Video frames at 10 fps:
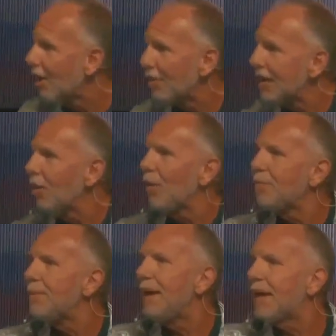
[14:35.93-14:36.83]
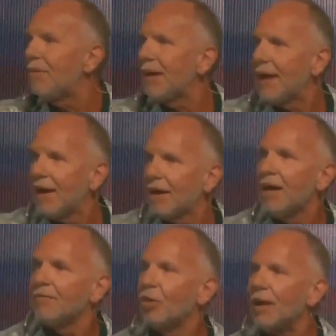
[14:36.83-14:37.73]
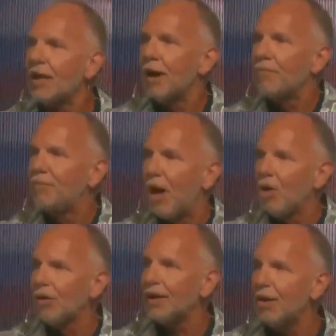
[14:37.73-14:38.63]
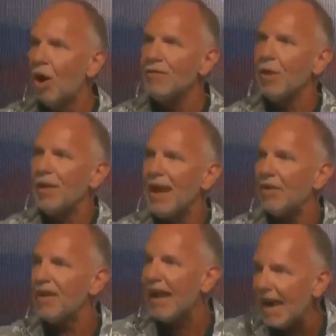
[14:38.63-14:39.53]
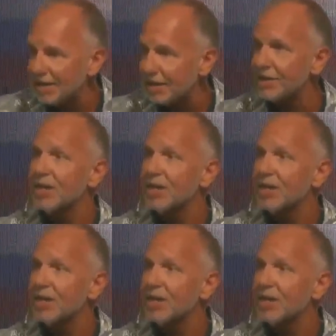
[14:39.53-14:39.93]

But no, we've been becoming arrogant. So we come boldly knowing that we have the access,